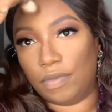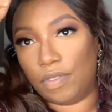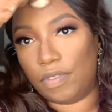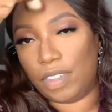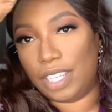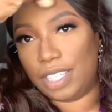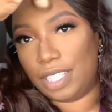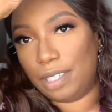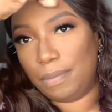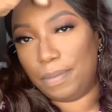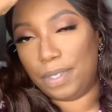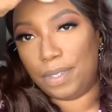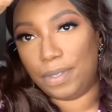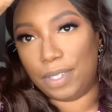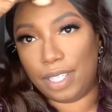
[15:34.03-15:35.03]
Fenty
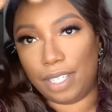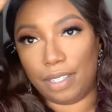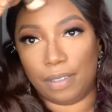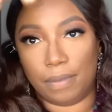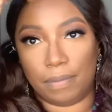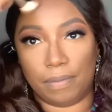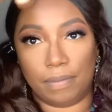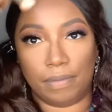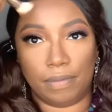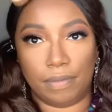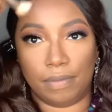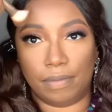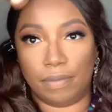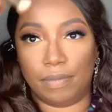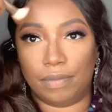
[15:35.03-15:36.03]
Beauty.
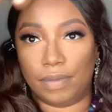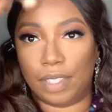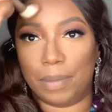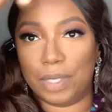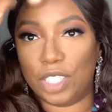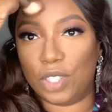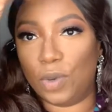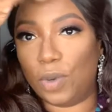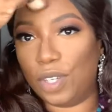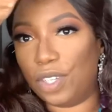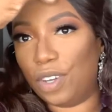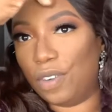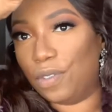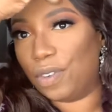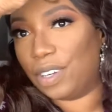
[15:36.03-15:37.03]
I'm just going
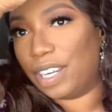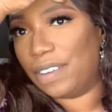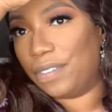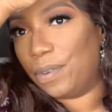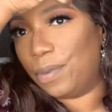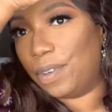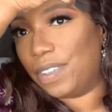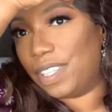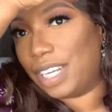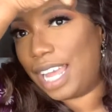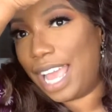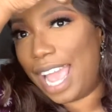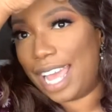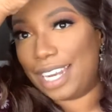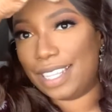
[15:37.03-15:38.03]
over everywhere that I
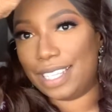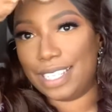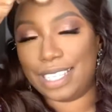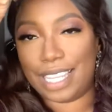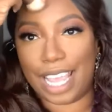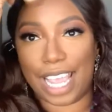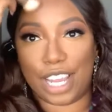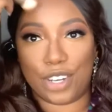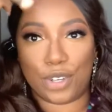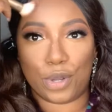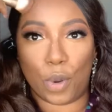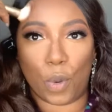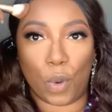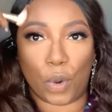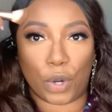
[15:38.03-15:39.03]
added the
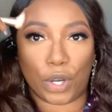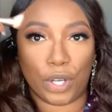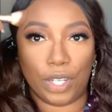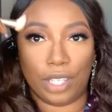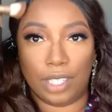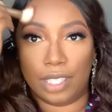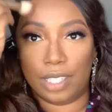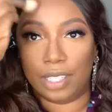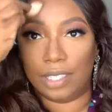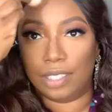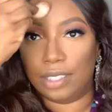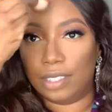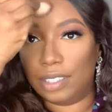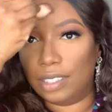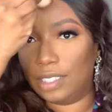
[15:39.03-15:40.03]
Tantour,
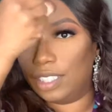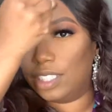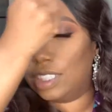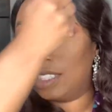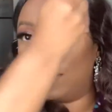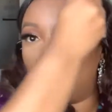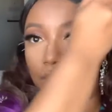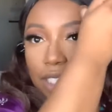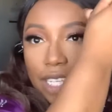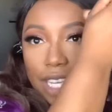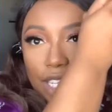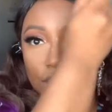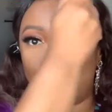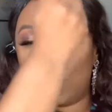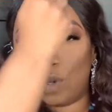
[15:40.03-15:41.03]
just so the
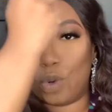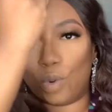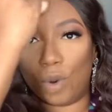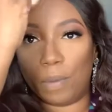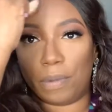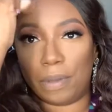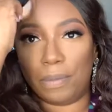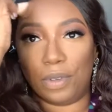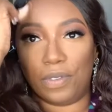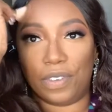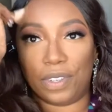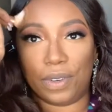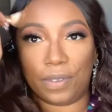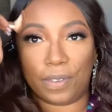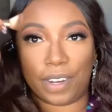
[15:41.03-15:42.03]
Tantour won't be moving
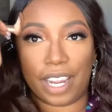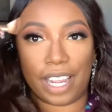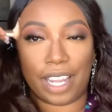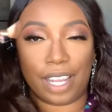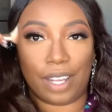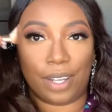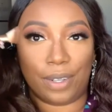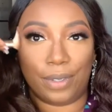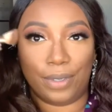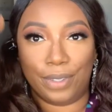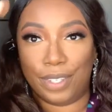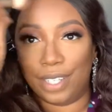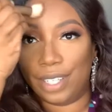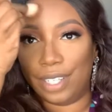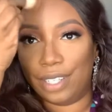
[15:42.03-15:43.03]
around
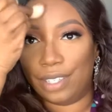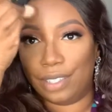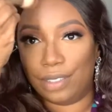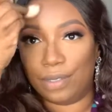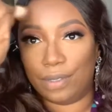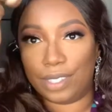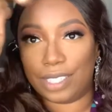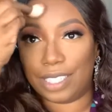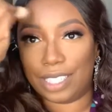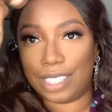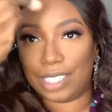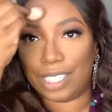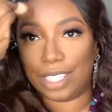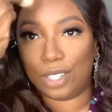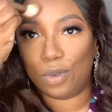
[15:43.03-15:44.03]
once it gets
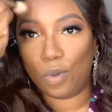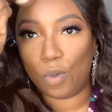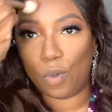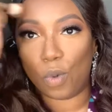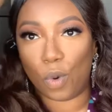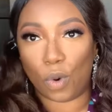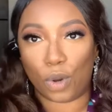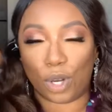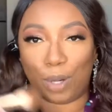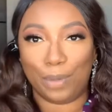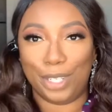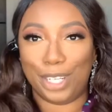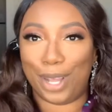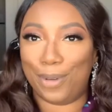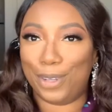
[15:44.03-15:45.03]
a little warm.
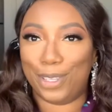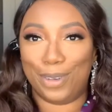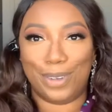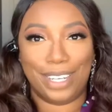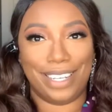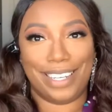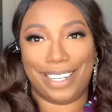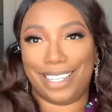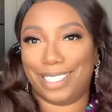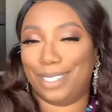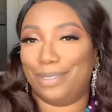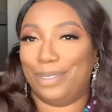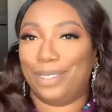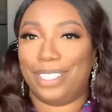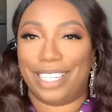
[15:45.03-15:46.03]
You know, when you're on the dance
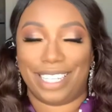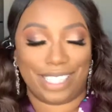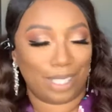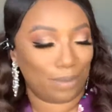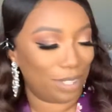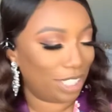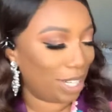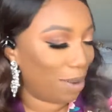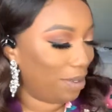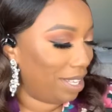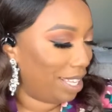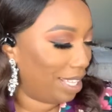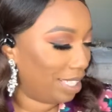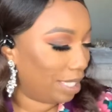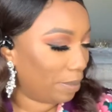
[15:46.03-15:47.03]
floor dancing with your
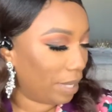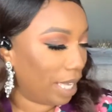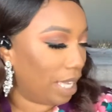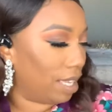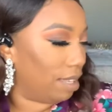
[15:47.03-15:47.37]
husband,